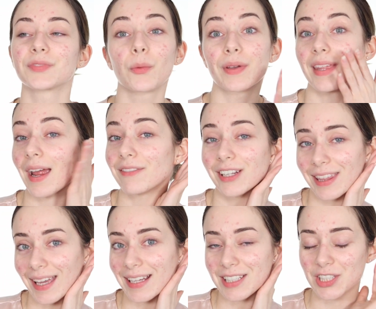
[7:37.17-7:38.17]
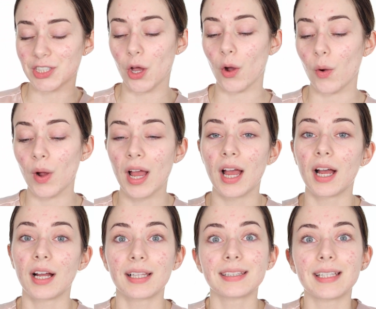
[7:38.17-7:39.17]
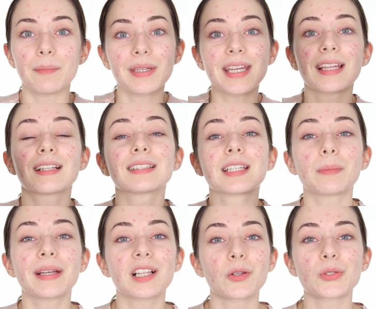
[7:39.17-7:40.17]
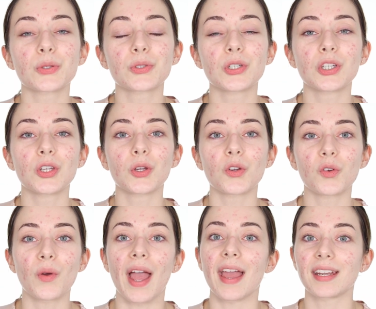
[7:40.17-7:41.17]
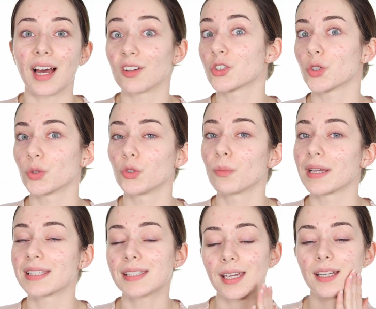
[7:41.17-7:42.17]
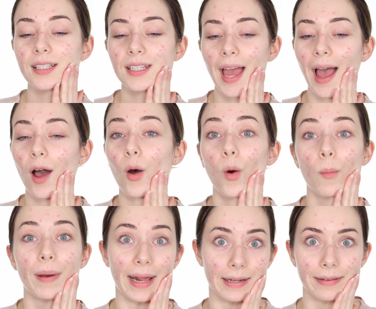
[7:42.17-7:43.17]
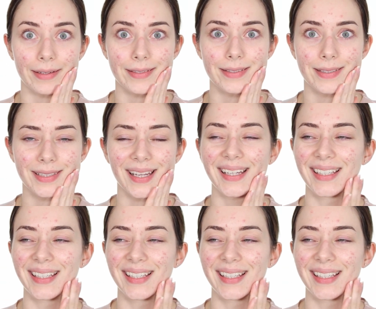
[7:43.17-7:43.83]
with everything. So let me get a little bit closer to you and I'll show you my skin, how bad it is.